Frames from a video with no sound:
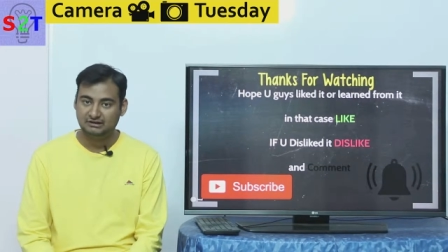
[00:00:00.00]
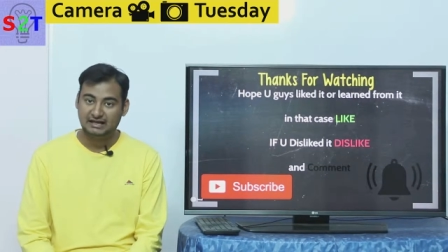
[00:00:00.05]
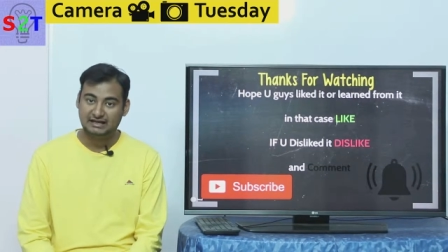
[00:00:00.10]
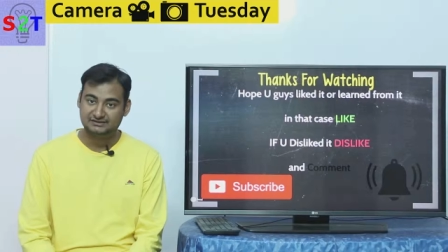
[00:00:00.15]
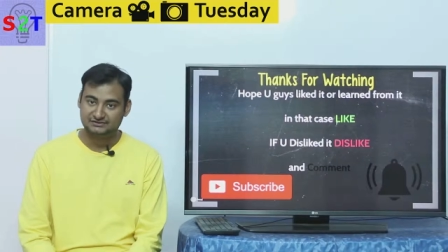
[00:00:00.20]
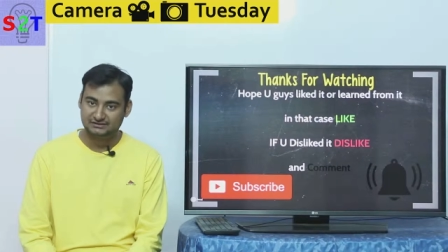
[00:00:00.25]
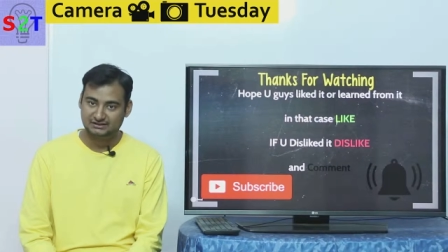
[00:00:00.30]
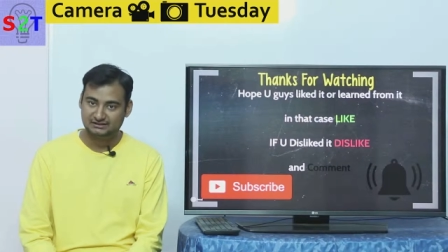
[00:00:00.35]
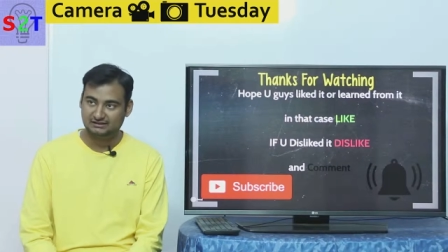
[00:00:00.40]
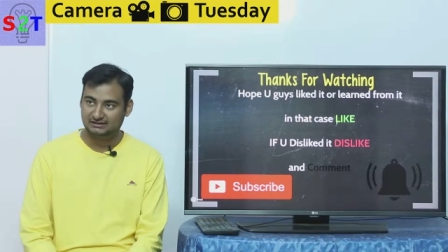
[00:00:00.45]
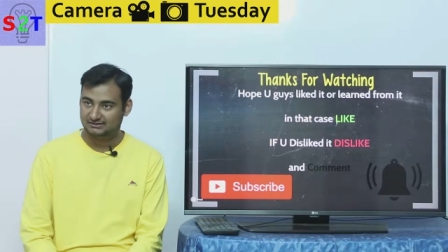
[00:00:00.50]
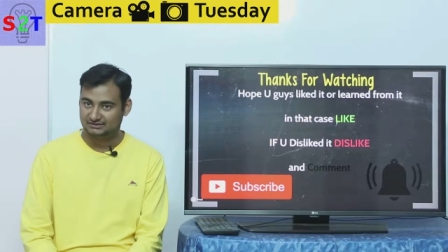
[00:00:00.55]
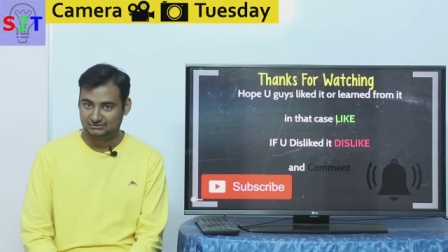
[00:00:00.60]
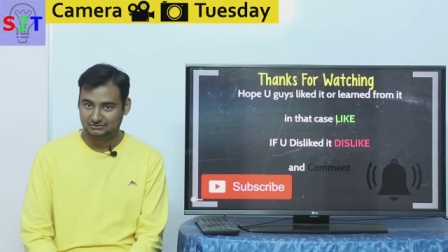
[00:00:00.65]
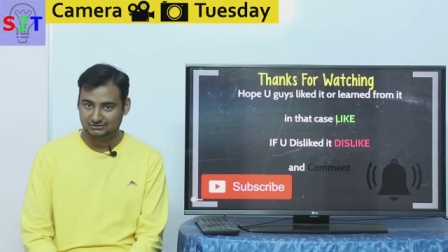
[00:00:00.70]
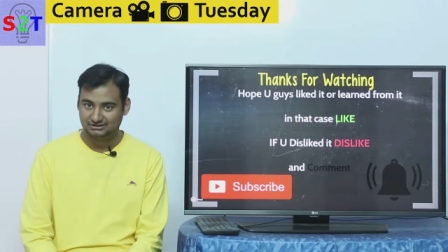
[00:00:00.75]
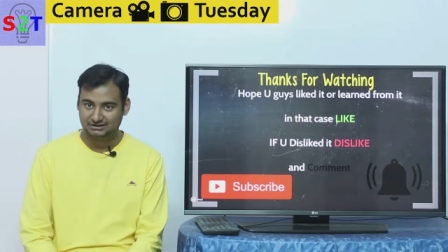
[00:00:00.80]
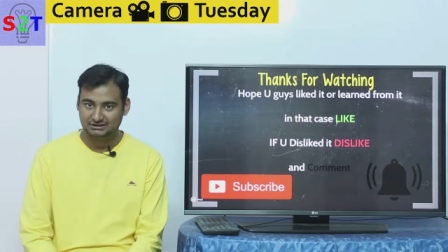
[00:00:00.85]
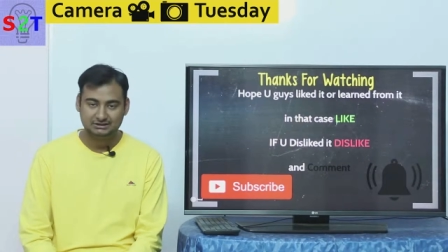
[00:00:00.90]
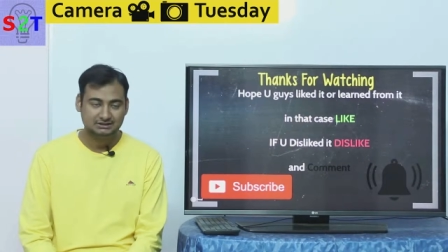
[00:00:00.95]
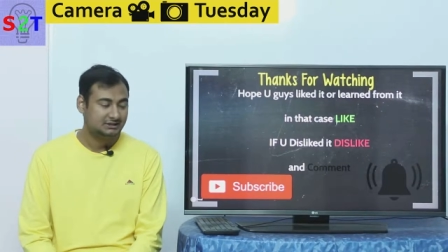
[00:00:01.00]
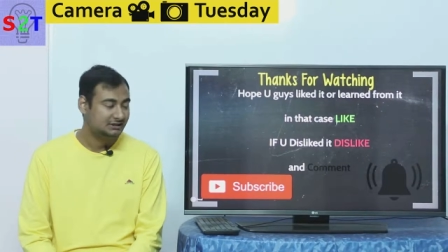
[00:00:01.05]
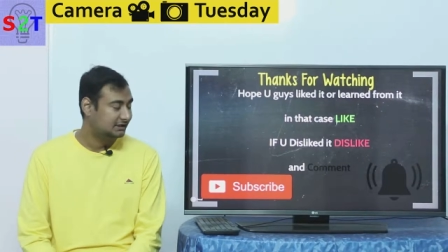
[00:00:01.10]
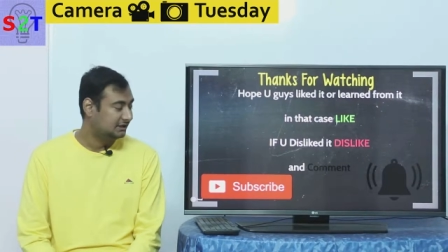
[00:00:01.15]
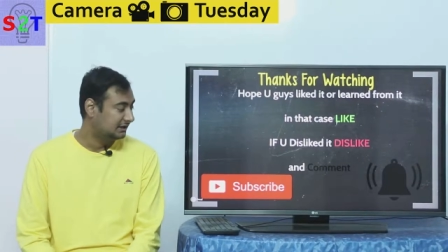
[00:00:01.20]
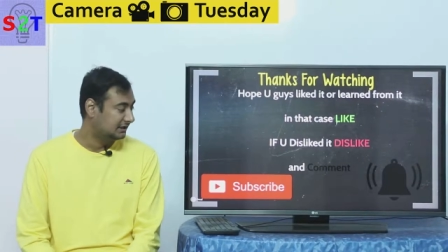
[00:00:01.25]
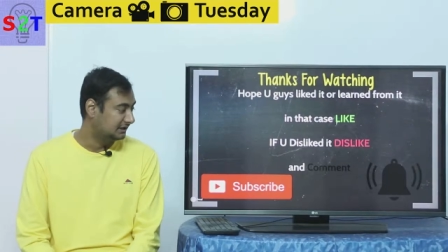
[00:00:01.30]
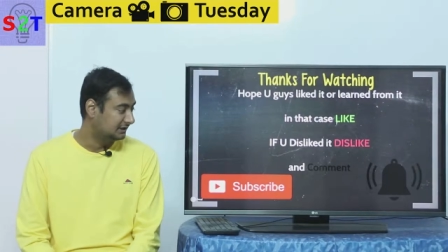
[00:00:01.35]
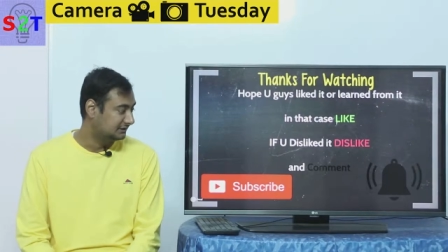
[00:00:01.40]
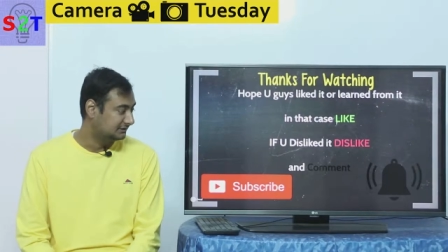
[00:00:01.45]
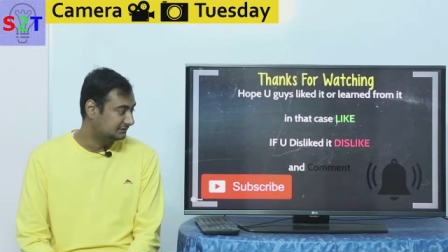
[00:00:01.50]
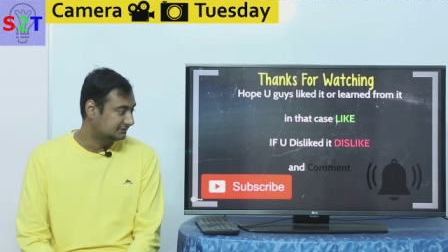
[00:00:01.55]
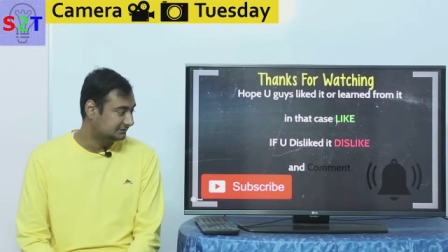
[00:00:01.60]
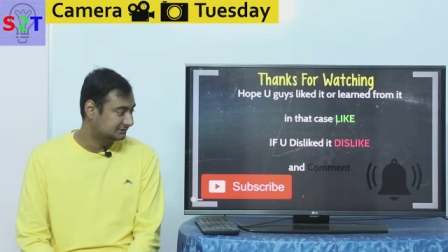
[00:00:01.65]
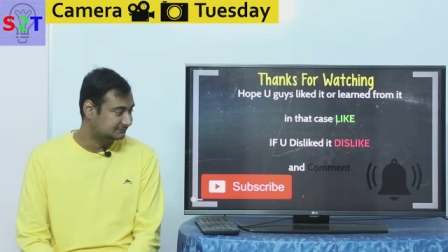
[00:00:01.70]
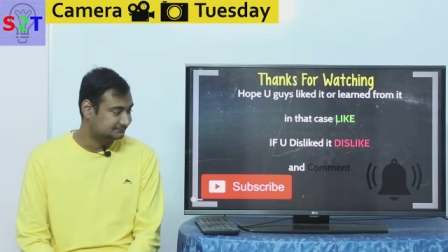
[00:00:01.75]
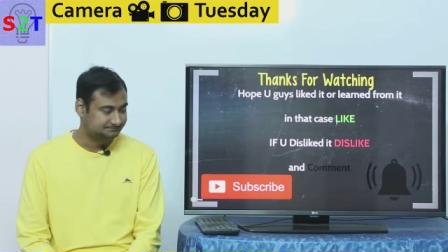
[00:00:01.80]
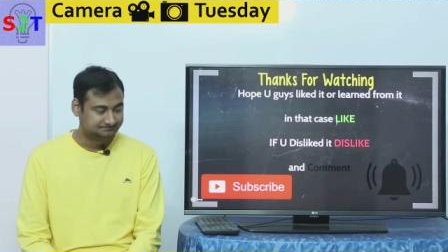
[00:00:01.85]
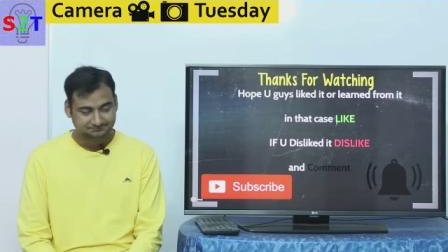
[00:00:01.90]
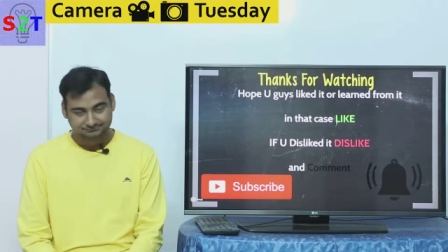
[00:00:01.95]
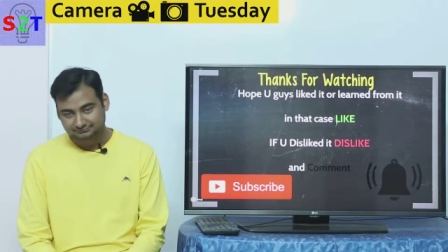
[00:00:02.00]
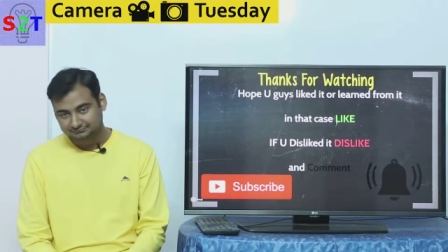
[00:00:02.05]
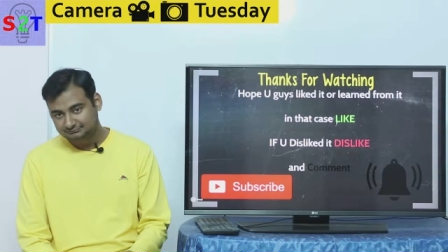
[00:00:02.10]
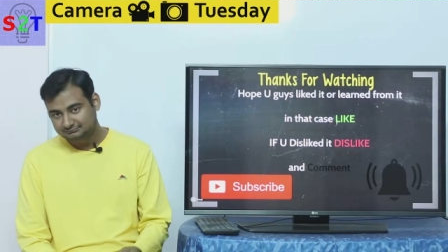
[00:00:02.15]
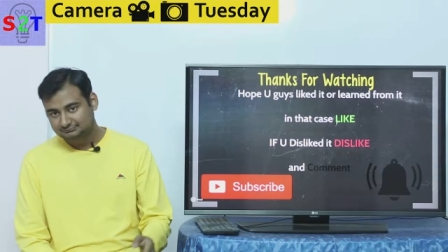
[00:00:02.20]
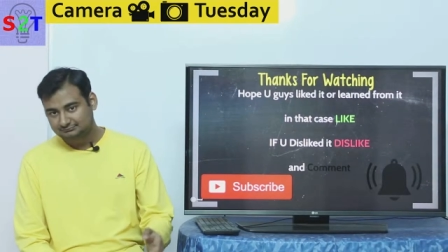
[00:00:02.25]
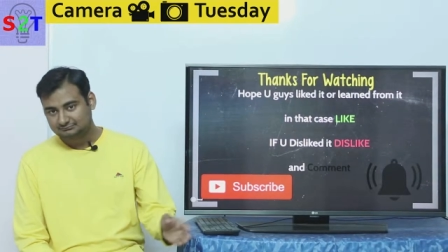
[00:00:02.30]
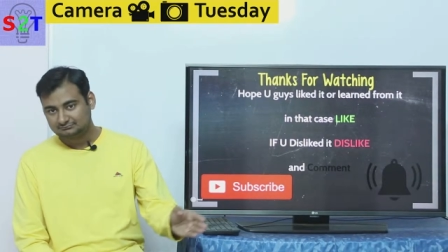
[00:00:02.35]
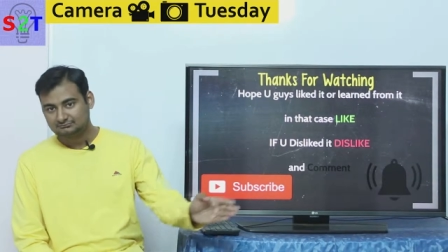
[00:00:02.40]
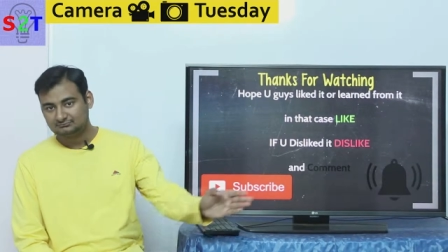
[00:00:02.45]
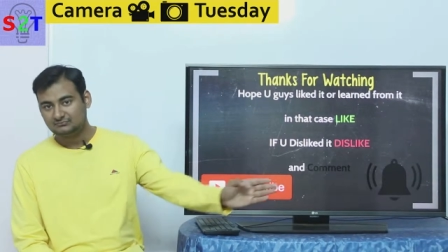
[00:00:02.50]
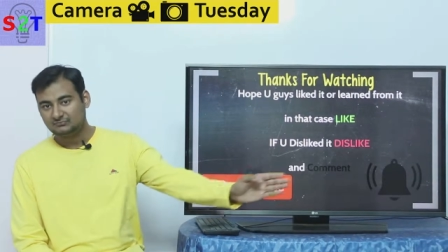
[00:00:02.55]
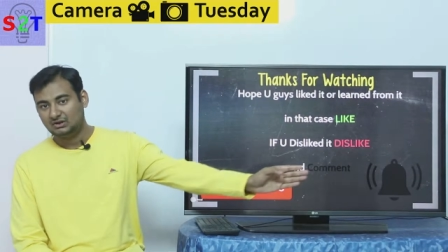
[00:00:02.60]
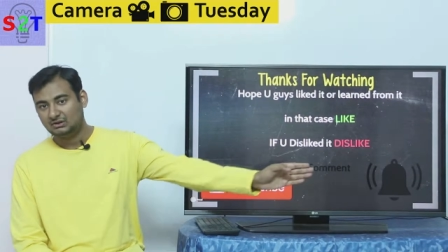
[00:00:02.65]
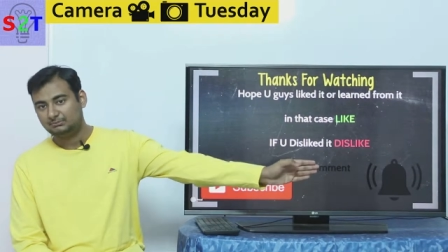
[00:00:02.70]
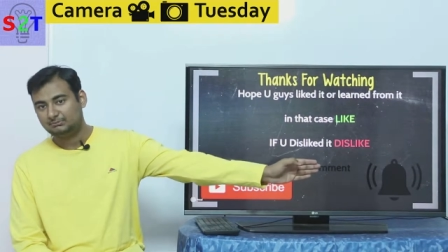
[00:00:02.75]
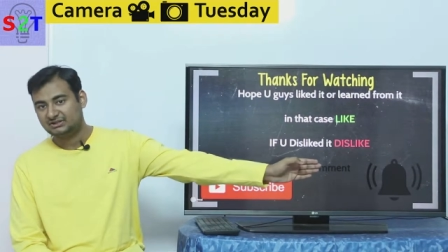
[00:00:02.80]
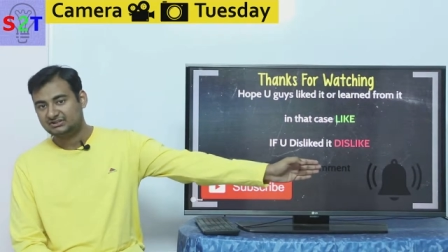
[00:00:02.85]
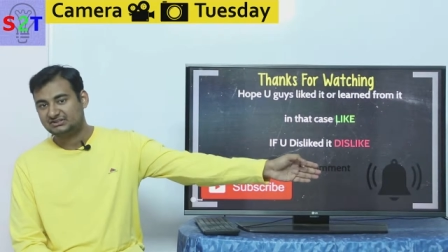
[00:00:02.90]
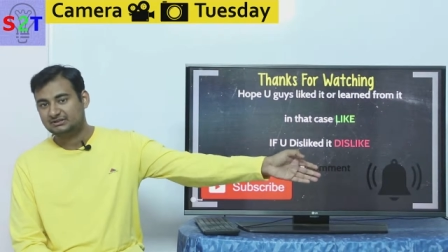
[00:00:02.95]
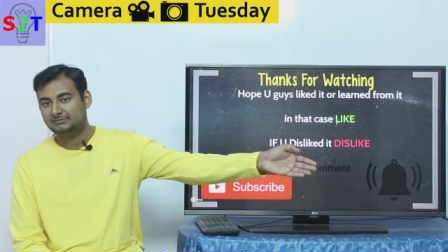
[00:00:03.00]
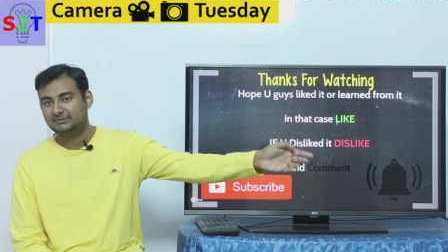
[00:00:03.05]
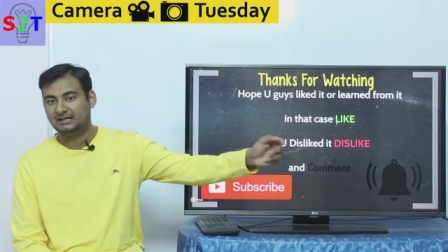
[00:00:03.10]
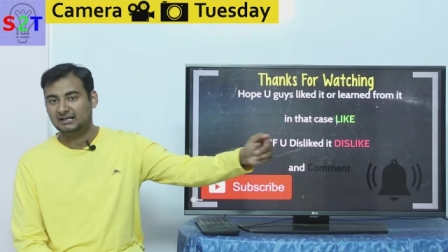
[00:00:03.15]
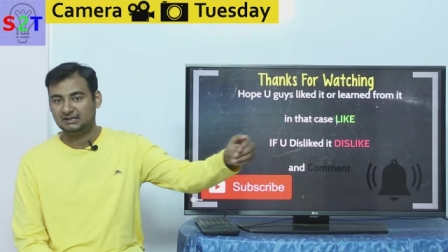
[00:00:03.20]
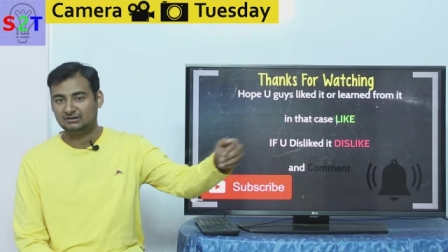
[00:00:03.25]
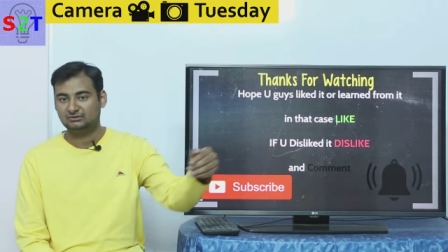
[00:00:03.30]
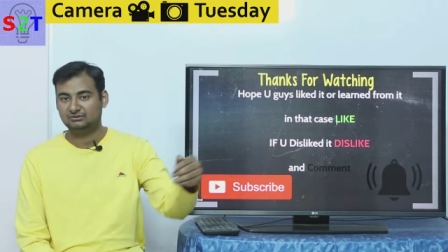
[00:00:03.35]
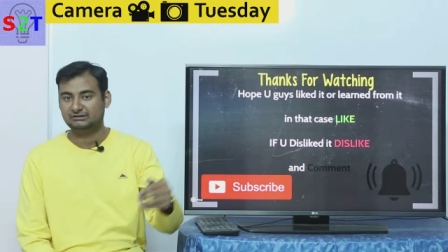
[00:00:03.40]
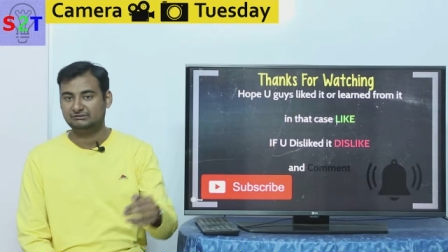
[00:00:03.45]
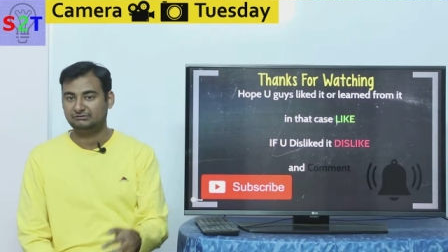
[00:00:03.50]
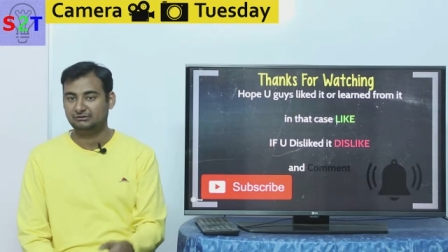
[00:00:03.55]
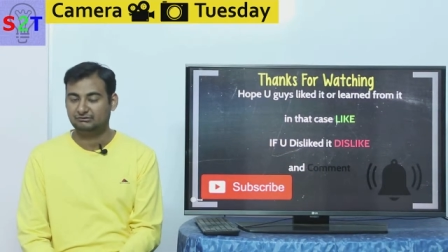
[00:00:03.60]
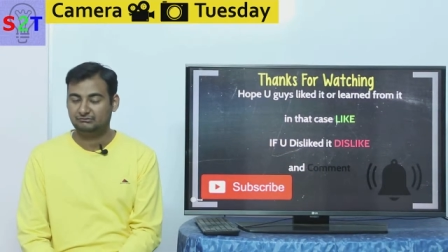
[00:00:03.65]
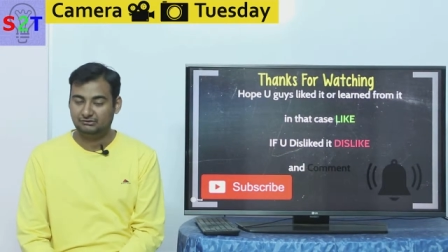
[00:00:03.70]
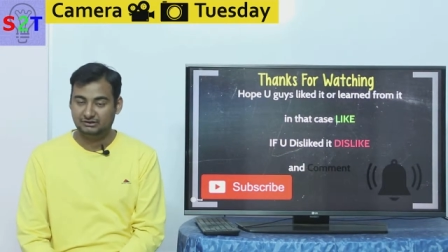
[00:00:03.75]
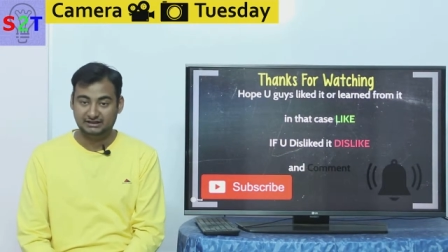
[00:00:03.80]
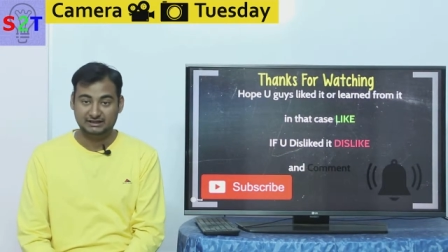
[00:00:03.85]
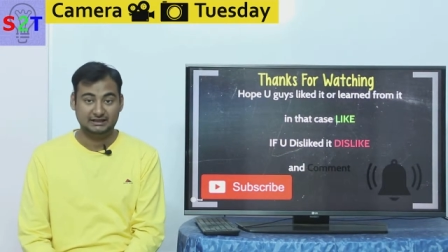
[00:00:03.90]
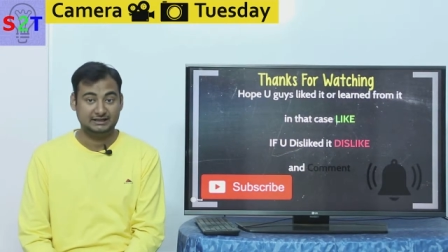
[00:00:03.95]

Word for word: hashtag S2T and uh, press the bell icon if you're free.